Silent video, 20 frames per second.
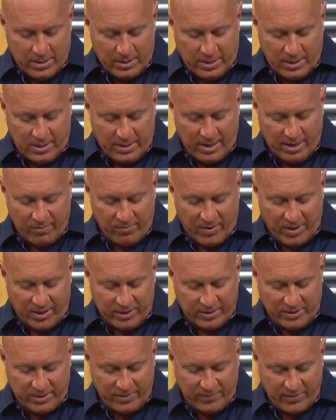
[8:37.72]
Did that
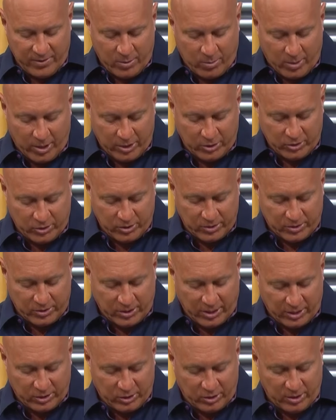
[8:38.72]
relative in question
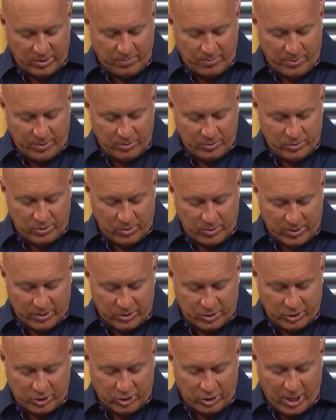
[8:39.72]
sexually abuse you
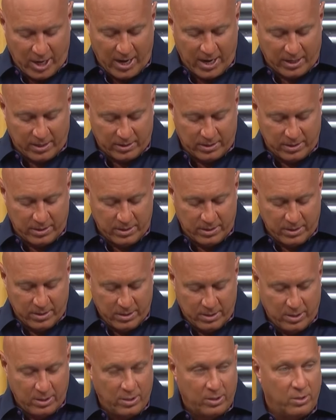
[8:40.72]
as a child?
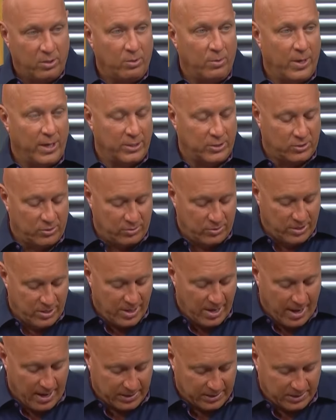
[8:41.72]
You answered
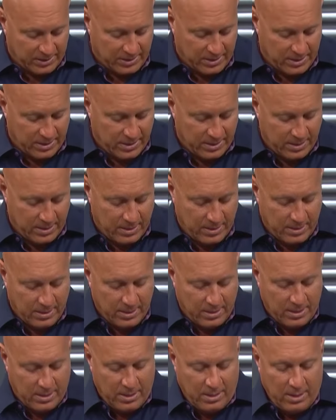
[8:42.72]
yes.
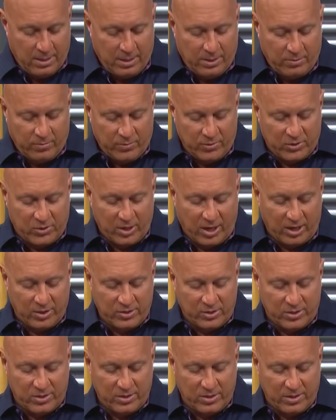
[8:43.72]
The
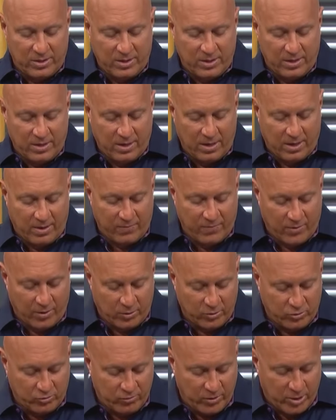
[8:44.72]
results of
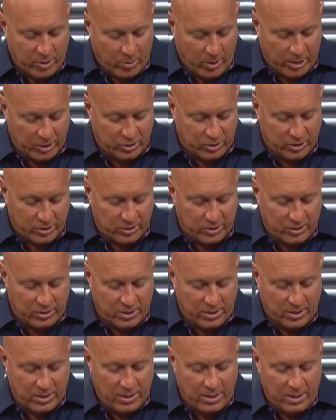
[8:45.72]
those three
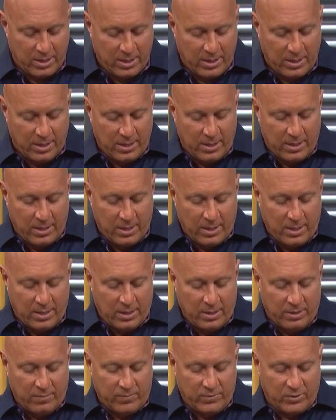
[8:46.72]
questions,
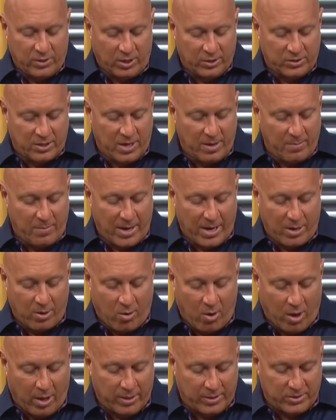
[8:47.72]
results came back
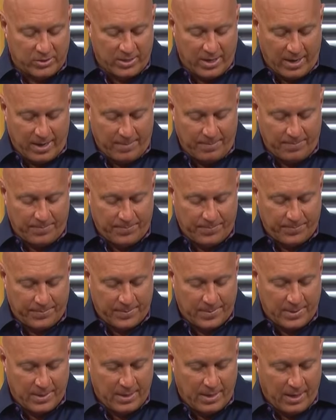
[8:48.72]
all the same,
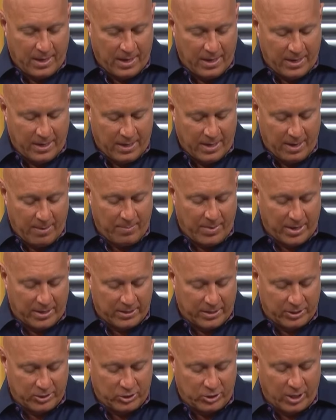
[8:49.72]
and it came
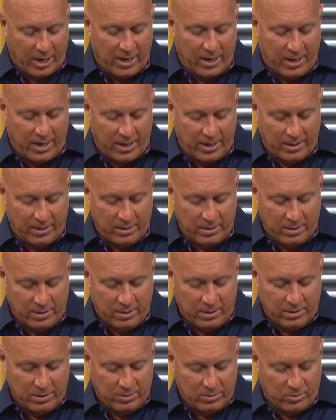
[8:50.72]
back that Cheyanne
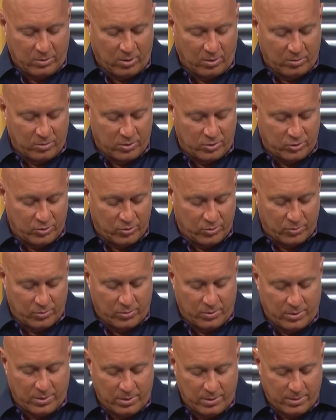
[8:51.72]
told the
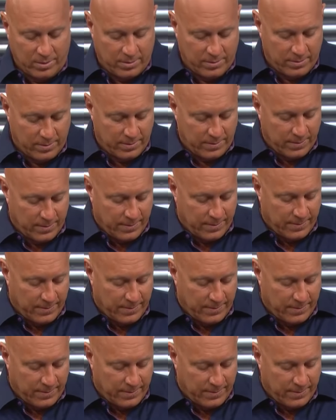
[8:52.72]
truth. Mm -hmm.